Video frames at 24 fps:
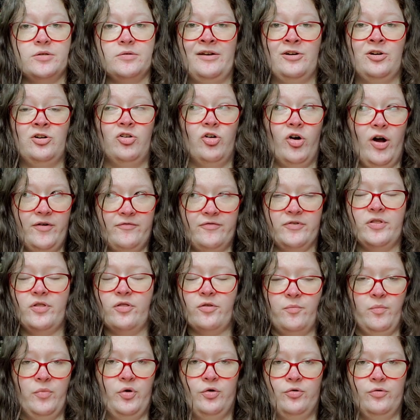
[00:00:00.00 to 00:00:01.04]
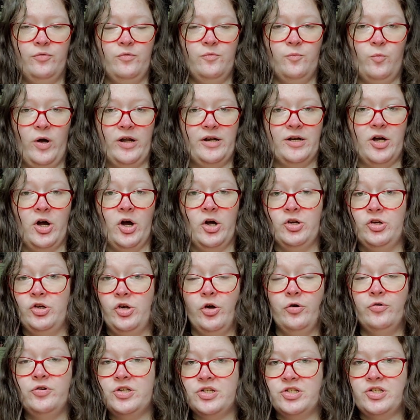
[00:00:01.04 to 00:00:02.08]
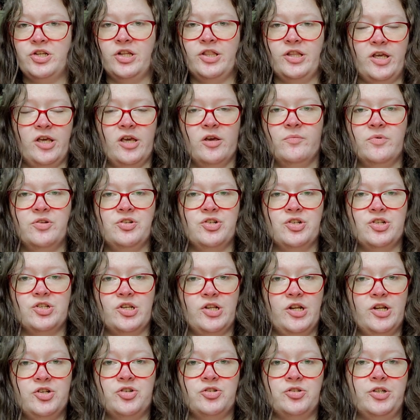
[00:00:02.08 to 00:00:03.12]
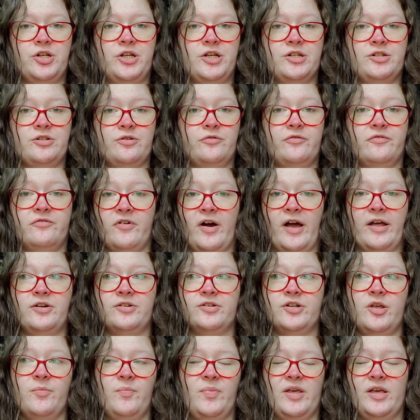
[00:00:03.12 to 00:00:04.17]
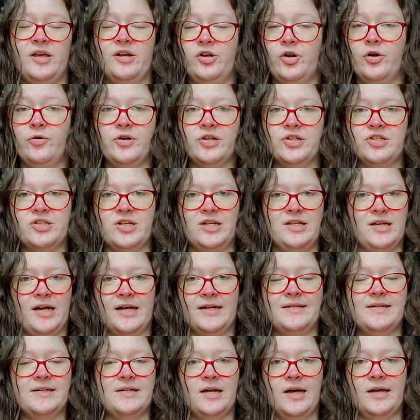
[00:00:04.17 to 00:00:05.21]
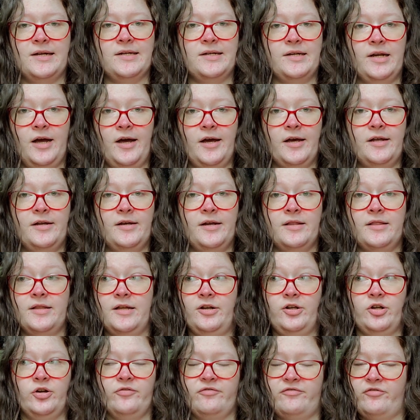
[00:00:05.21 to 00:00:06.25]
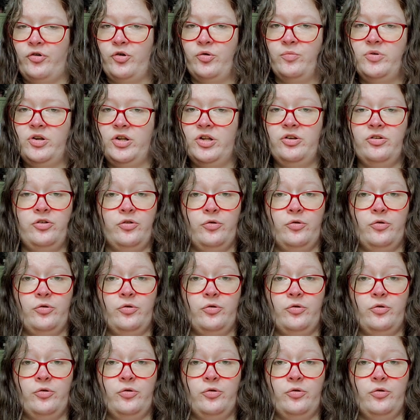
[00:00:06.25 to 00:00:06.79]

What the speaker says: An 11th moon went unnoticed in the images initially until finally being noticed in 1999 and then confirmed in